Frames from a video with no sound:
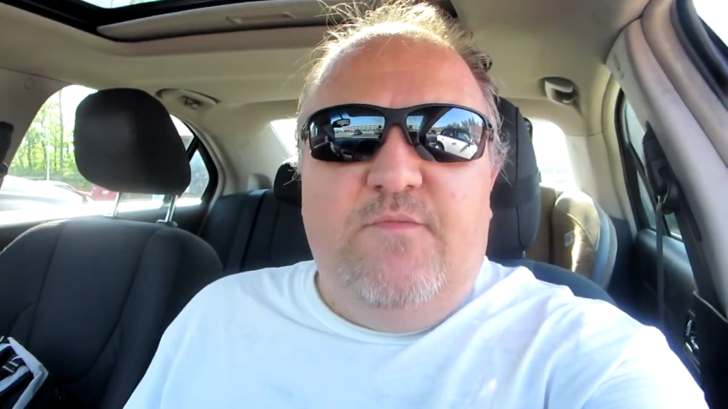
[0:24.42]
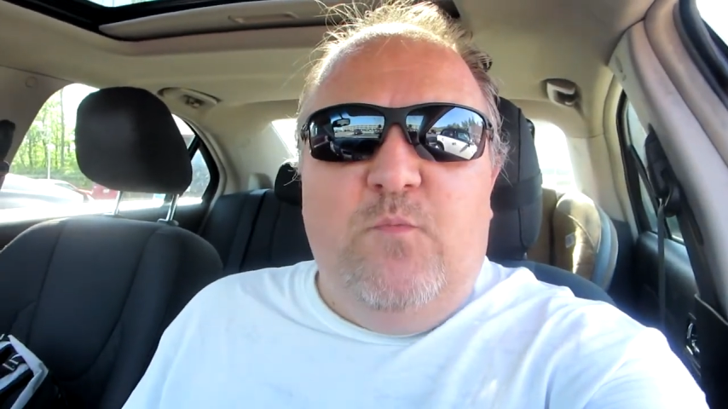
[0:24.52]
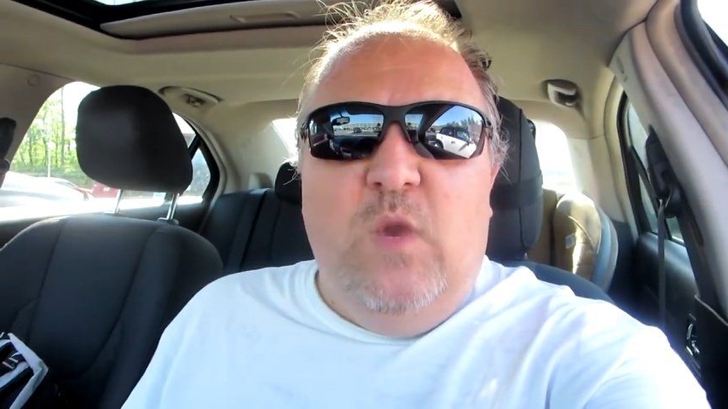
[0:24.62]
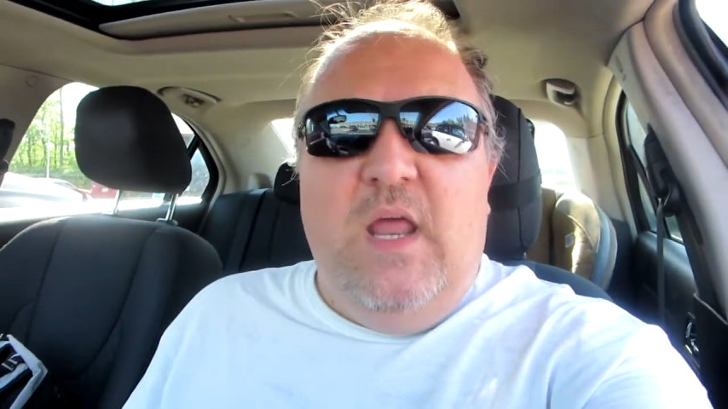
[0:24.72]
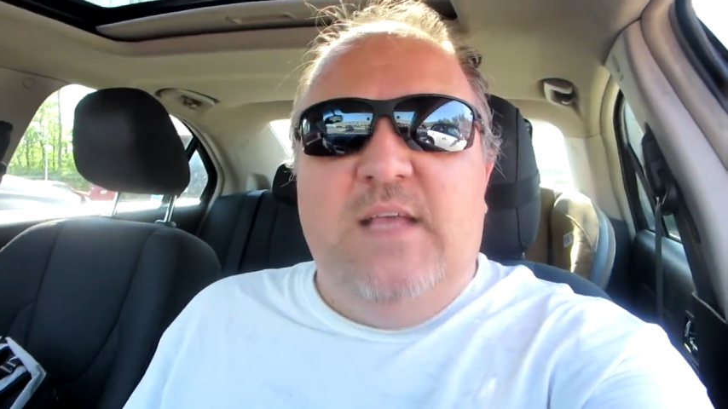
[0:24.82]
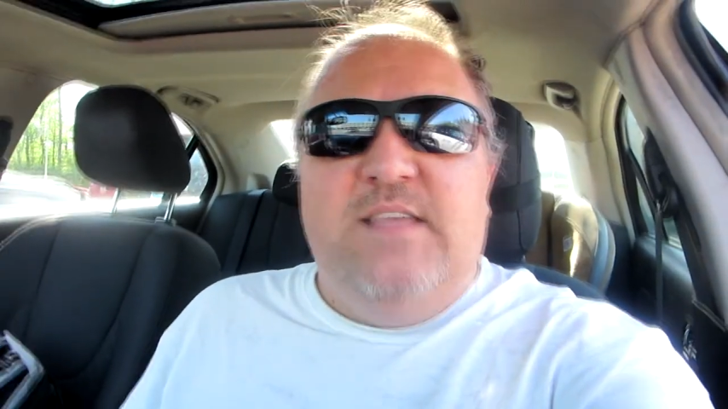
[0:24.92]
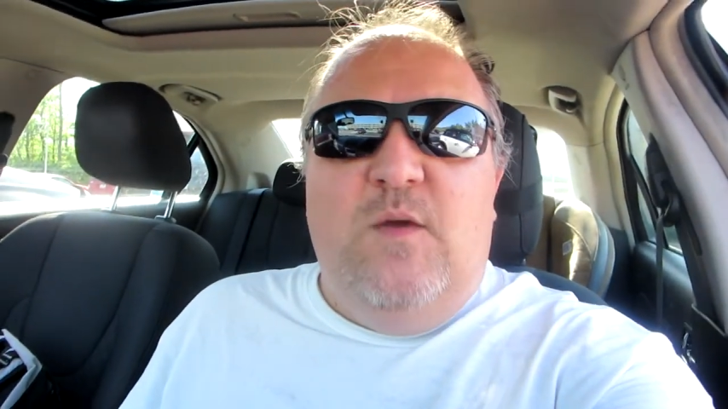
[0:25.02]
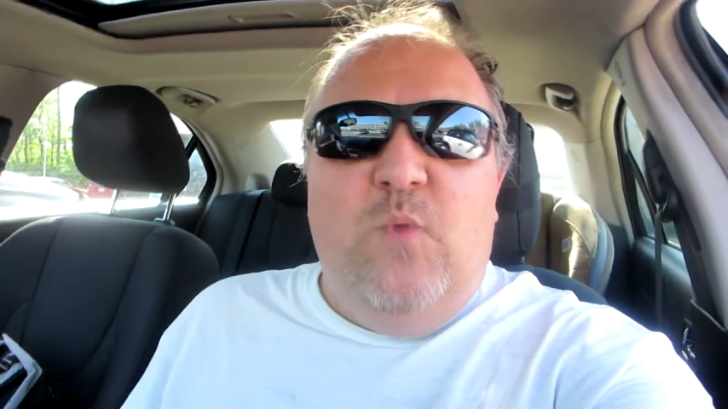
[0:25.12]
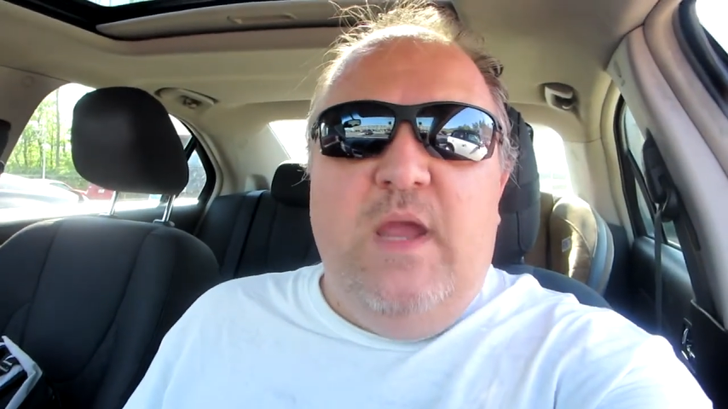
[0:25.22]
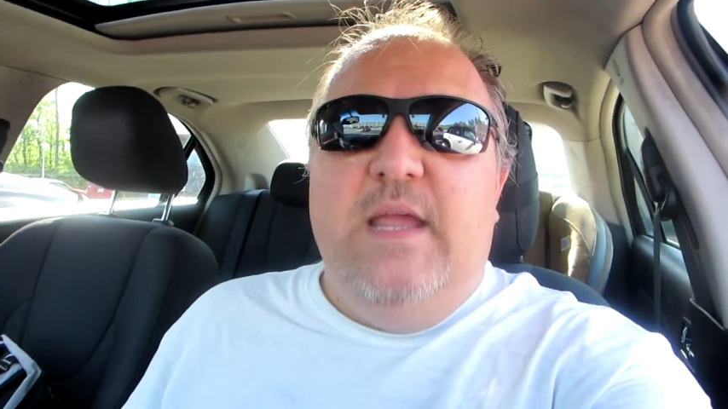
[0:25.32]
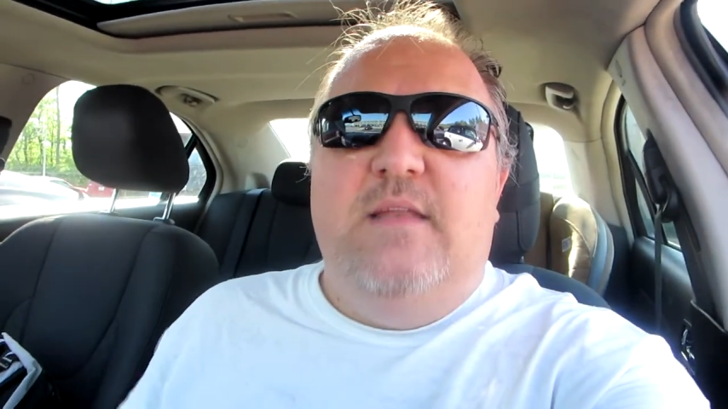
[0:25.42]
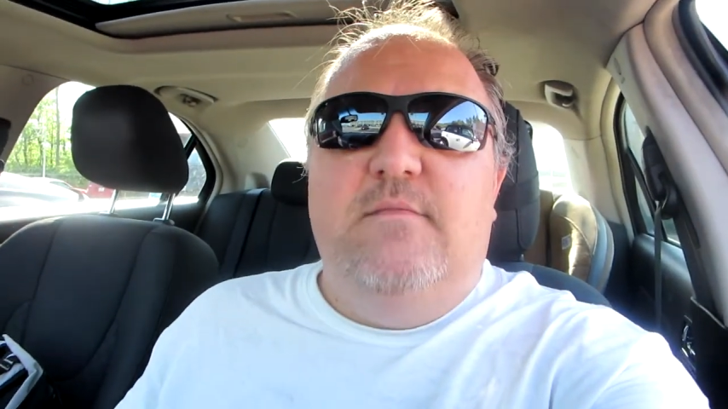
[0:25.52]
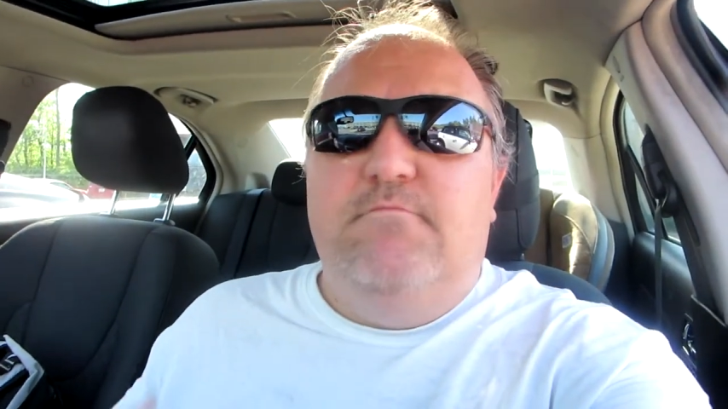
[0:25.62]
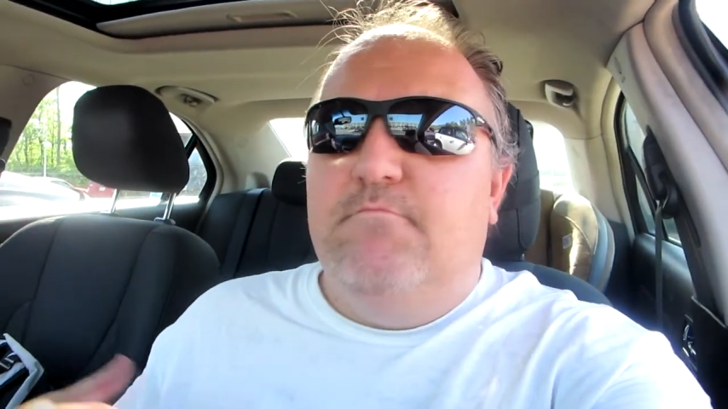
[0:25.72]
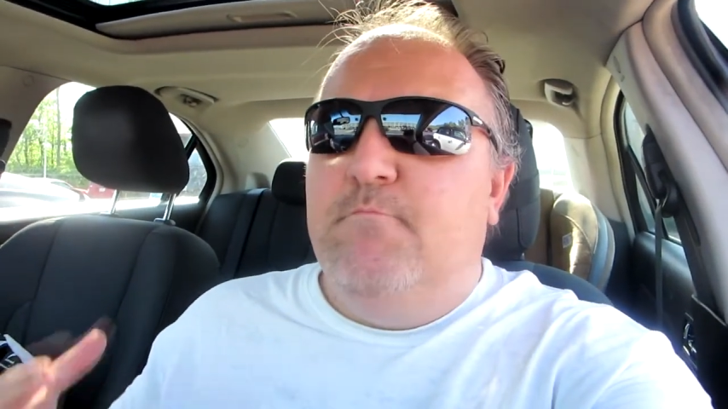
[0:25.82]
realized I weighed
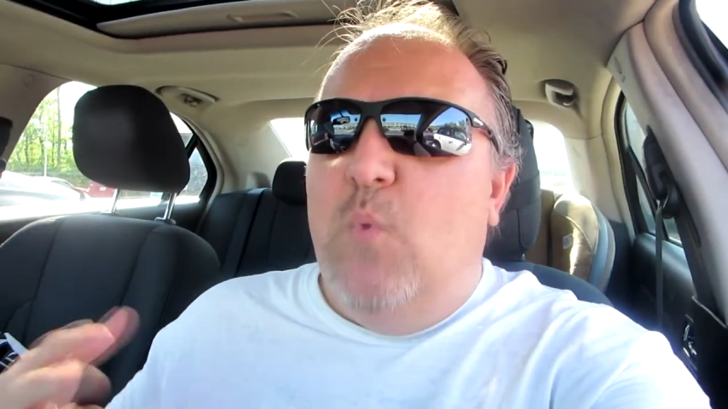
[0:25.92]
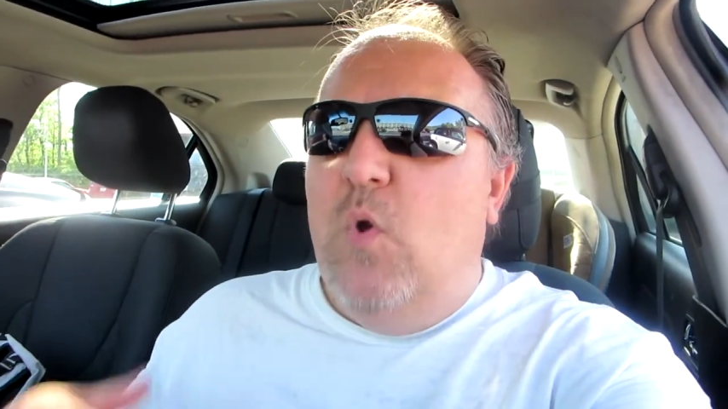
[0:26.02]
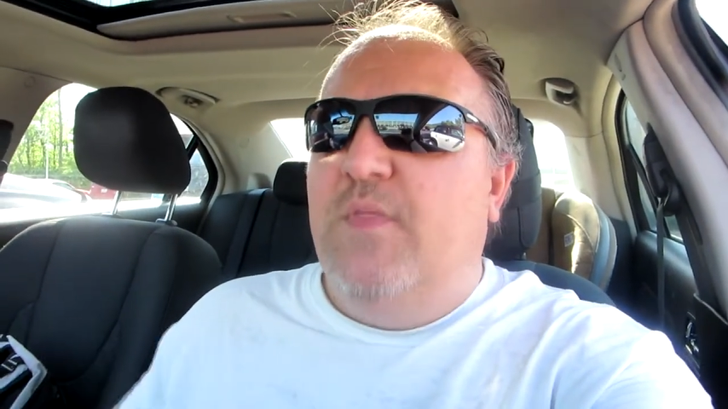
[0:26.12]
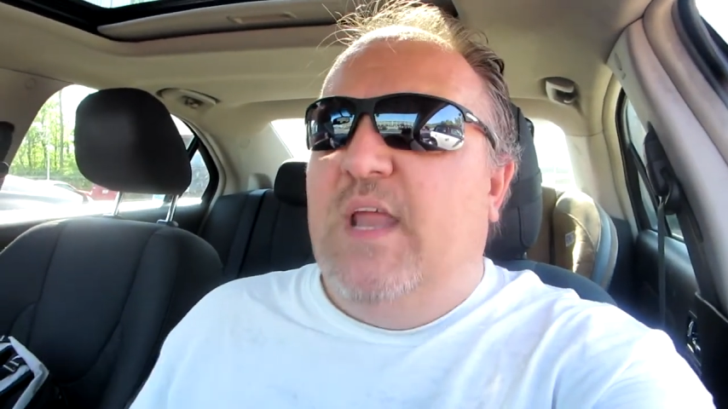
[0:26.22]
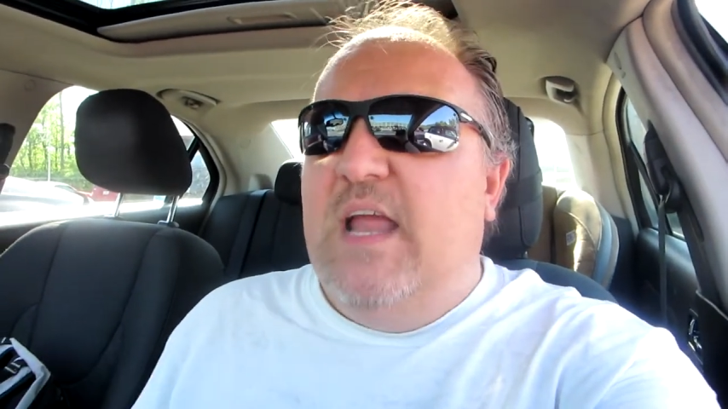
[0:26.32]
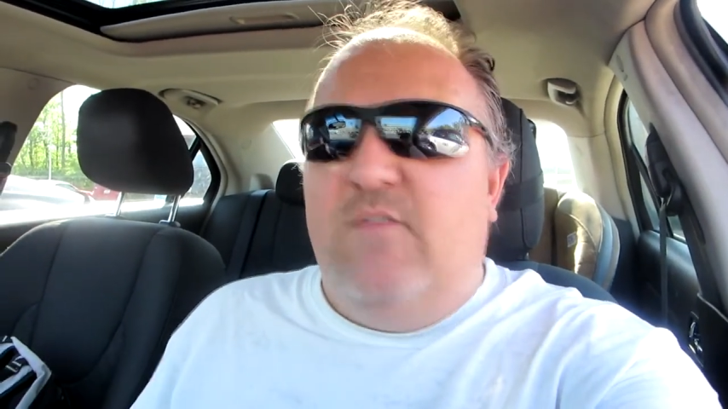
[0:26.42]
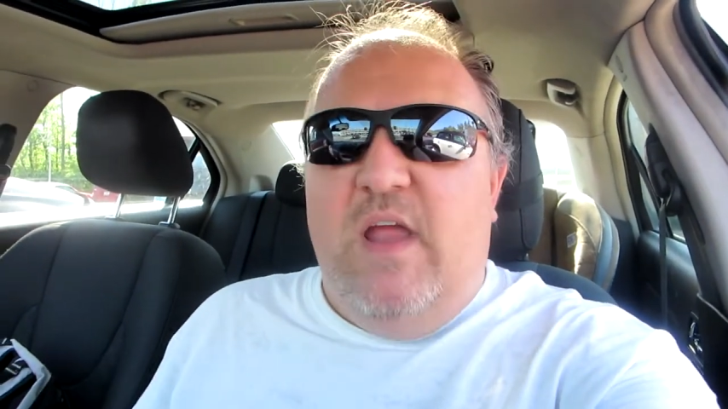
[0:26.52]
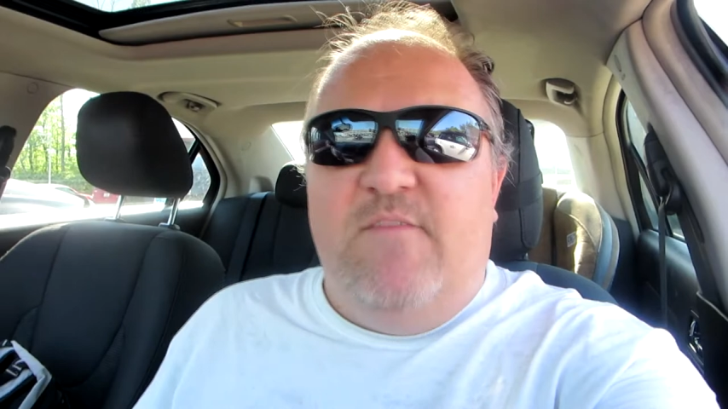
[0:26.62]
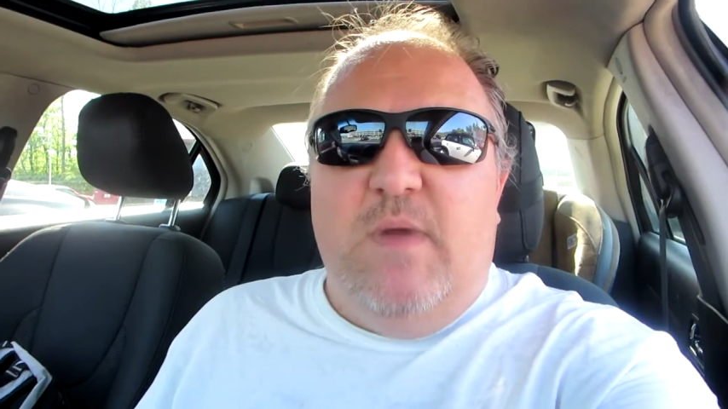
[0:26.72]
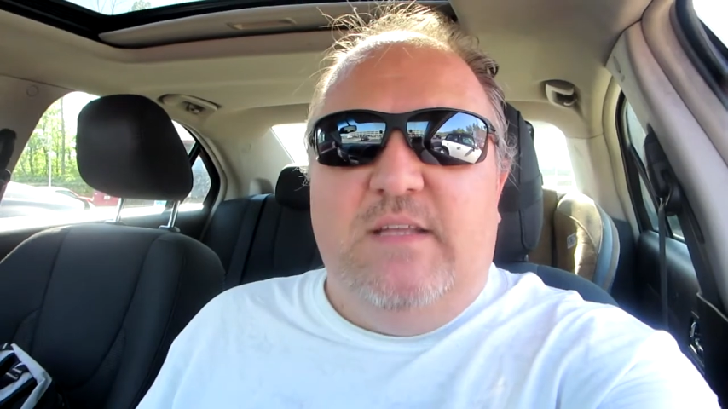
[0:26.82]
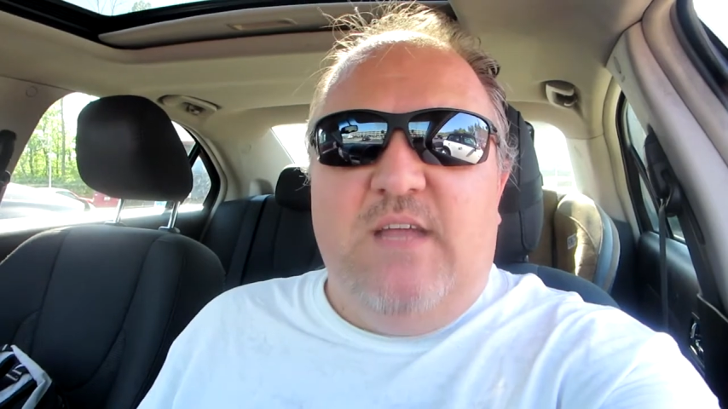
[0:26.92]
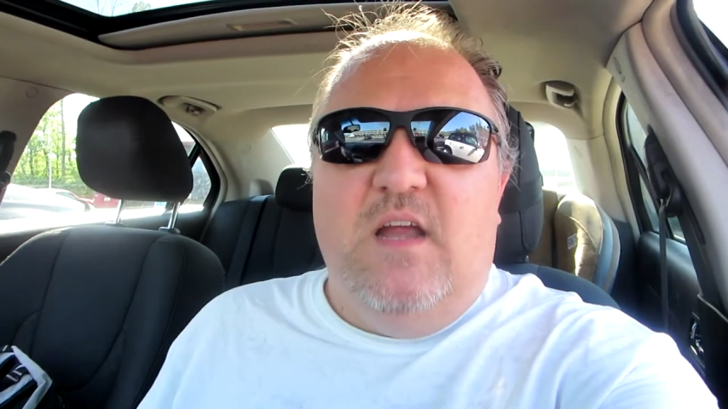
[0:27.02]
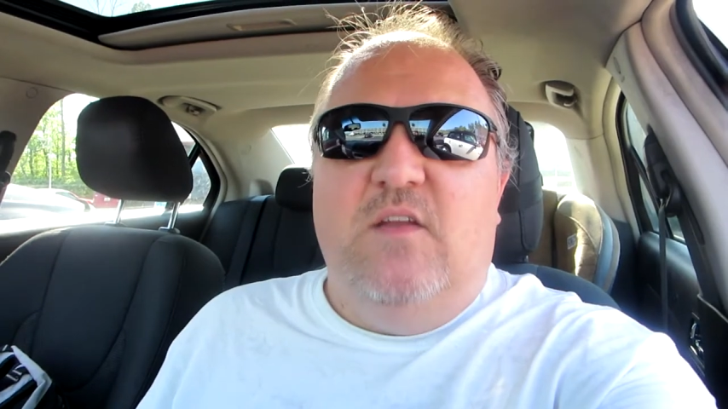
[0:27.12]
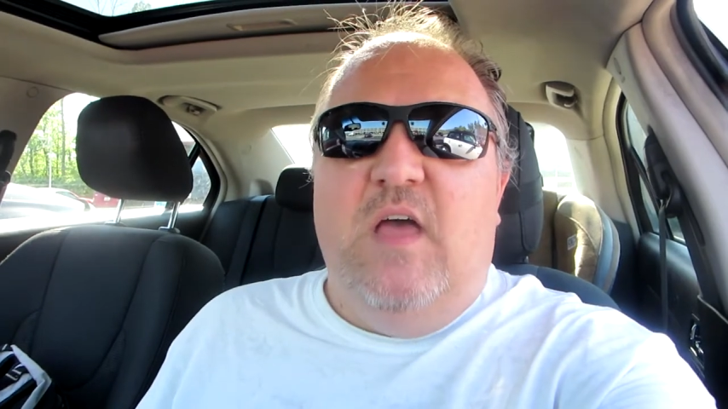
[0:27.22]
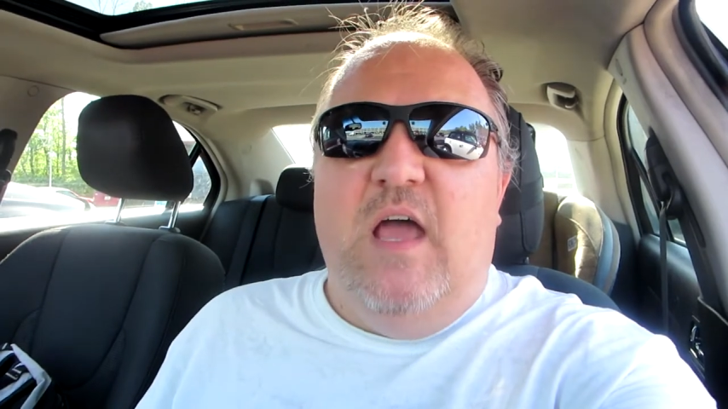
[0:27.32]
more than I ever have in my
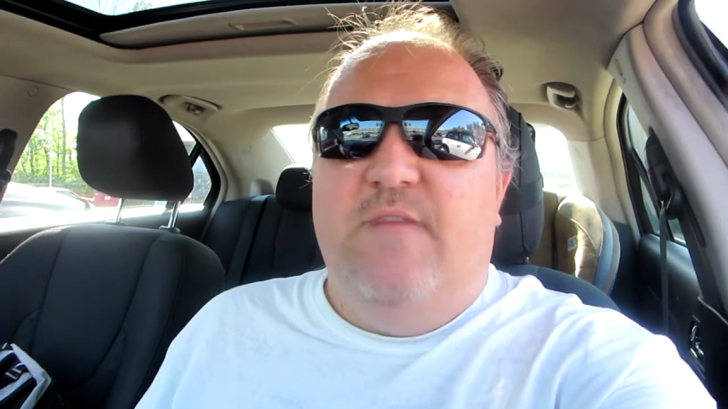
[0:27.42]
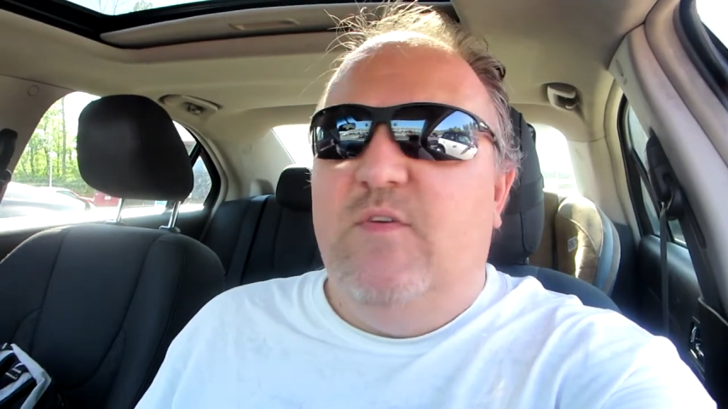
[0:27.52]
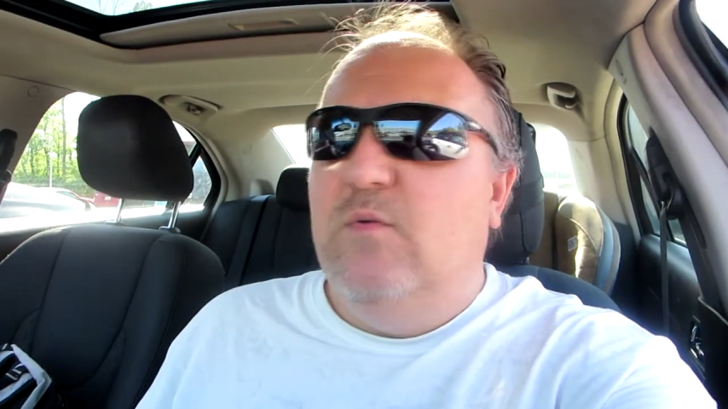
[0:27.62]
entire life.